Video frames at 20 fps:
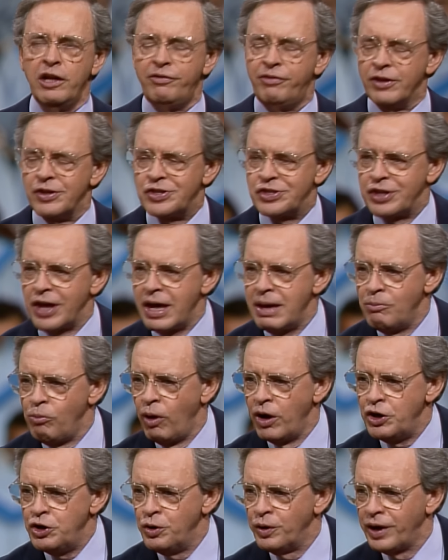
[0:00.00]
it the same
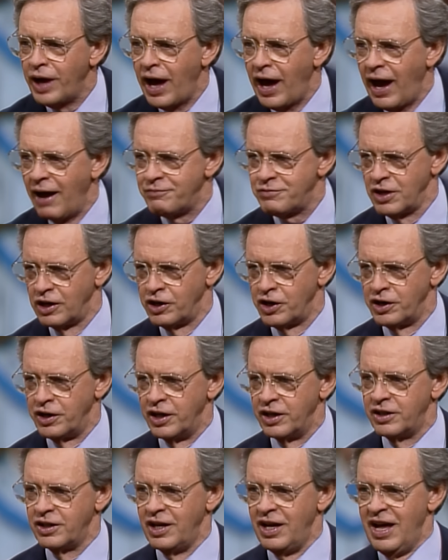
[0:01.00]
way you and I have to learn
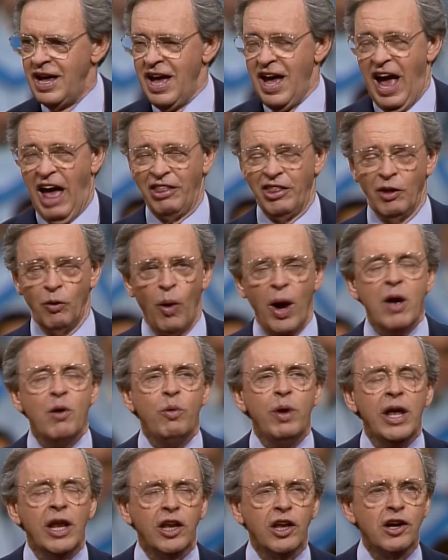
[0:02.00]
it. And the way
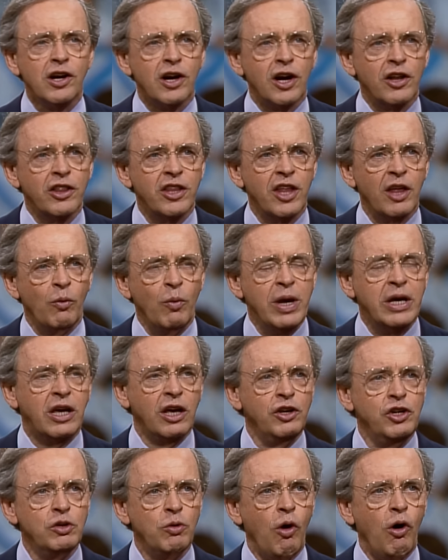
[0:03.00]
we learn that we
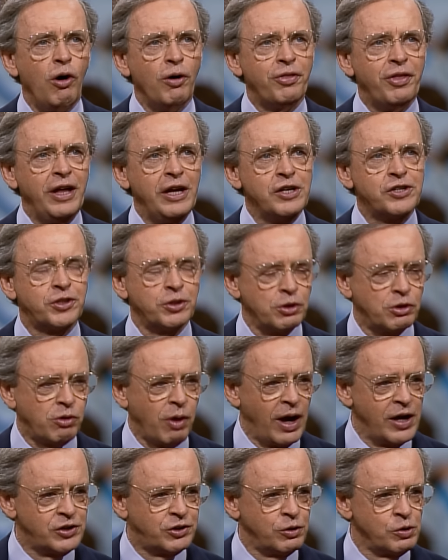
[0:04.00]
can do all things through
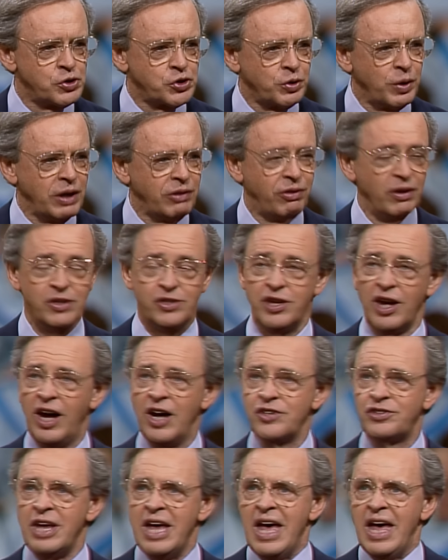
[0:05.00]
Christ who strengthens
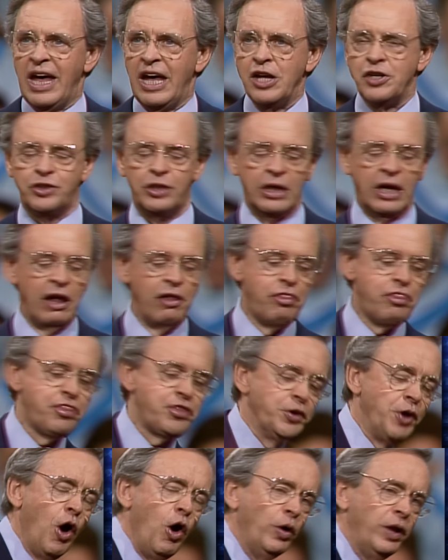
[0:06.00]
us is to get
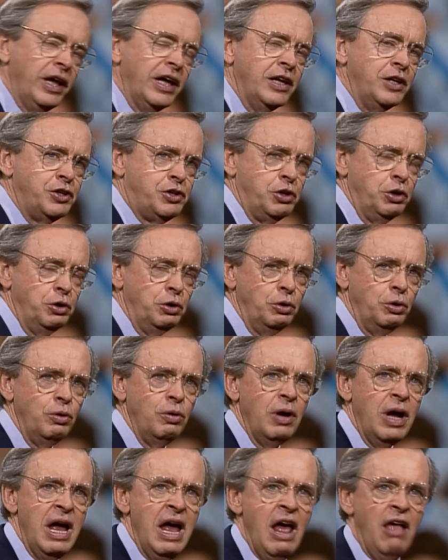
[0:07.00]
thrown
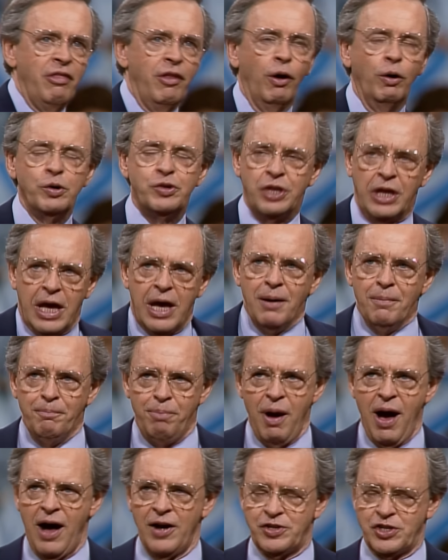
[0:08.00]
into those
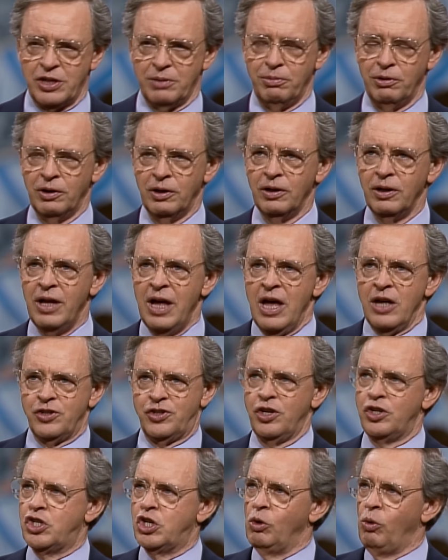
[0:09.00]
impossible
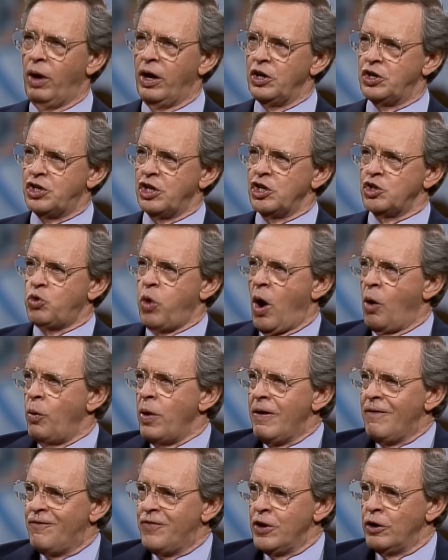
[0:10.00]
situations where
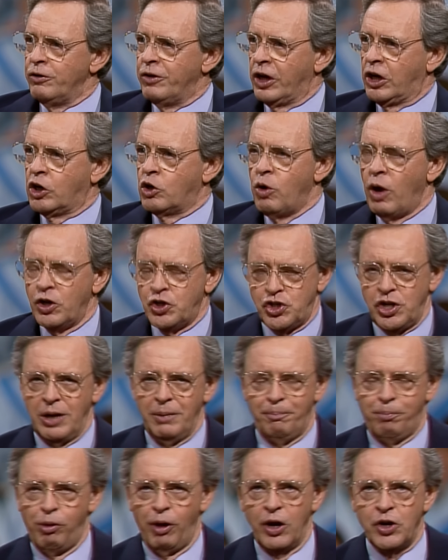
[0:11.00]
we feel the
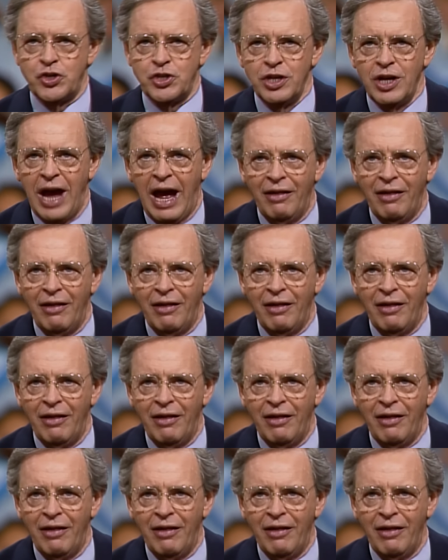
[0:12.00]
crushing pressure